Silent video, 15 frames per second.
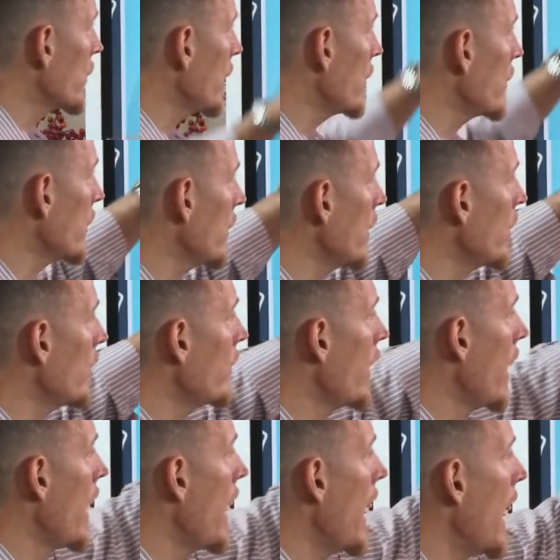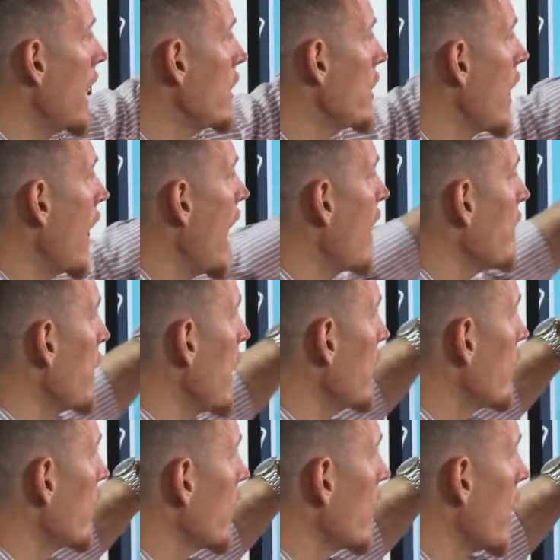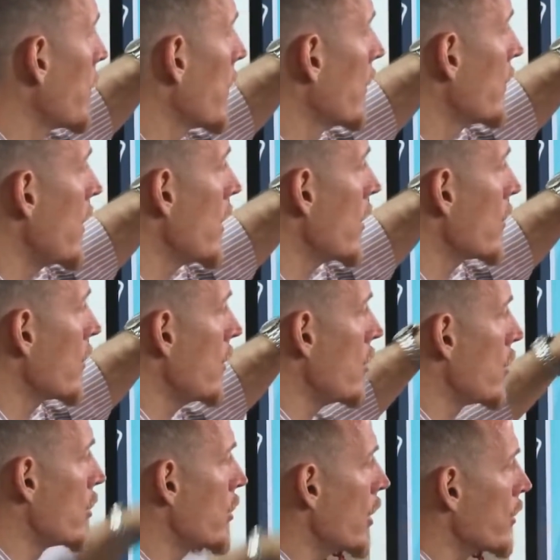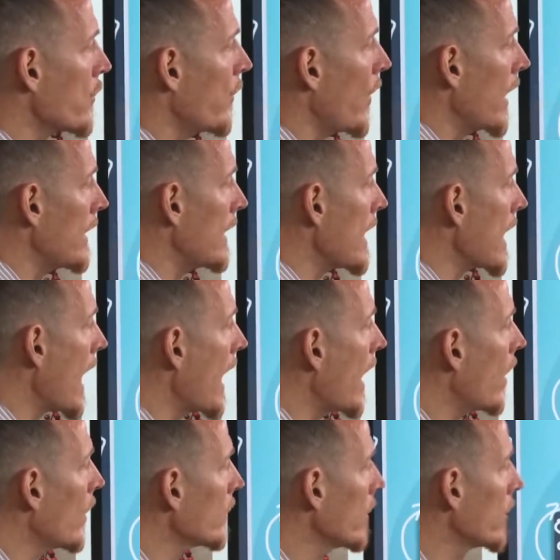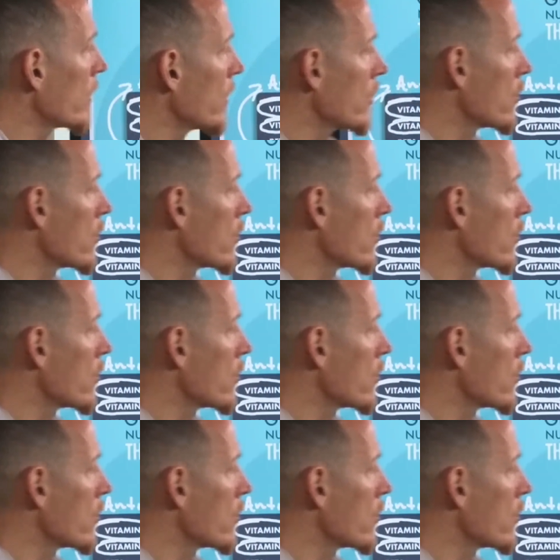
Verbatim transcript: sensitive, and you have been for a number of years and you're just finding out, there's a